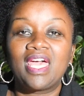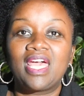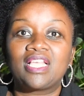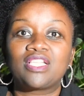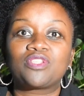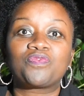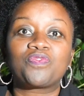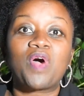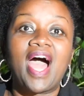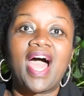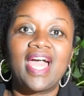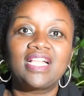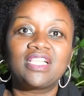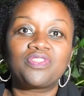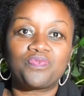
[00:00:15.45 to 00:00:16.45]
And so for
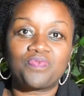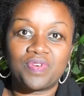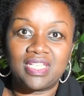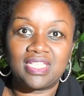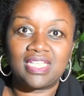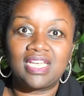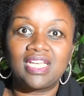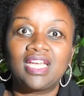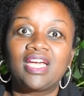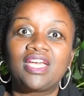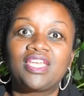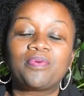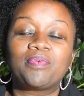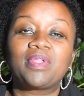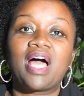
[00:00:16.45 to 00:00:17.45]
IELTS reading,
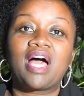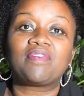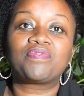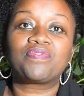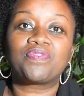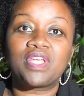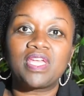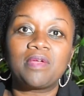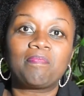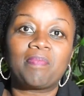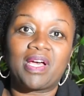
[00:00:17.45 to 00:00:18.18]
you will have 3